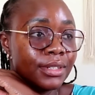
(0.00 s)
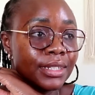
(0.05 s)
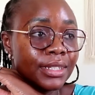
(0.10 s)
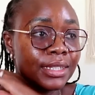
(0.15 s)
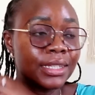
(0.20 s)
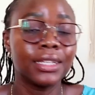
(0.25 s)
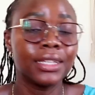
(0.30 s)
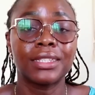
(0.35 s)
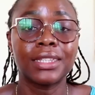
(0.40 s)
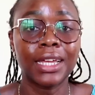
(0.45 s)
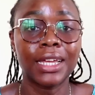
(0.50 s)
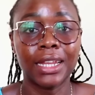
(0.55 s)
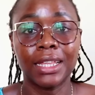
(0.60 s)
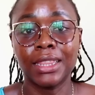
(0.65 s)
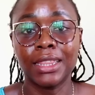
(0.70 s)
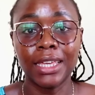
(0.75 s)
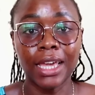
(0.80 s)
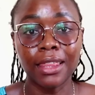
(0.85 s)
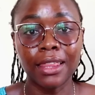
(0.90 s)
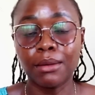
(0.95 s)
this, that,
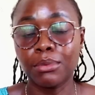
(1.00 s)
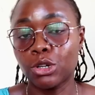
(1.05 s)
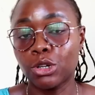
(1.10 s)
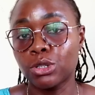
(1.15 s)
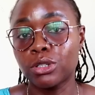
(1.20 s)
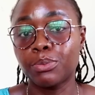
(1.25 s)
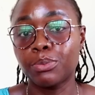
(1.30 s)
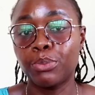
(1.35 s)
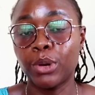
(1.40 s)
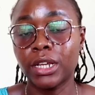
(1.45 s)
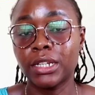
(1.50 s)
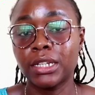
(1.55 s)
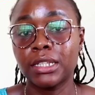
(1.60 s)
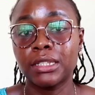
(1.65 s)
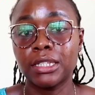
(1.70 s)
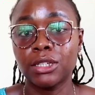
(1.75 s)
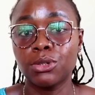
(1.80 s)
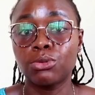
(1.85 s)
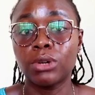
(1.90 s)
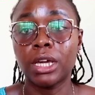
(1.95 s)
and the other, because
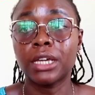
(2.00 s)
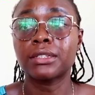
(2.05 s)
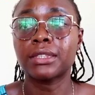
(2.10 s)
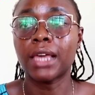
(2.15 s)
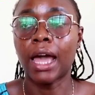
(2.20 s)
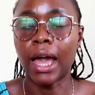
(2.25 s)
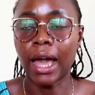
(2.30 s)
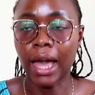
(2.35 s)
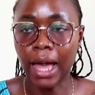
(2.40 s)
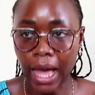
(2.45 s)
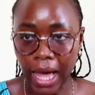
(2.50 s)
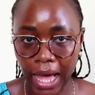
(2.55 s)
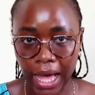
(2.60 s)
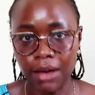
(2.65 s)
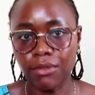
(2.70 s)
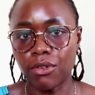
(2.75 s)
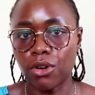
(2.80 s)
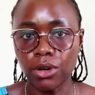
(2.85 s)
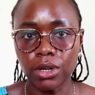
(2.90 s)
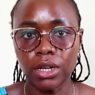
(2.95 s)
pregnancy wreaks
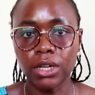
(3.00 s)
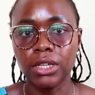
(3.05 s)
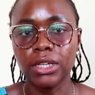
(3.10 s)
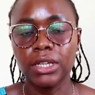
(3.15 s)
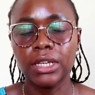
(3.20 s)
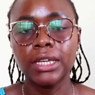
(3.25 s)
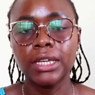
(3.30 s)
havoc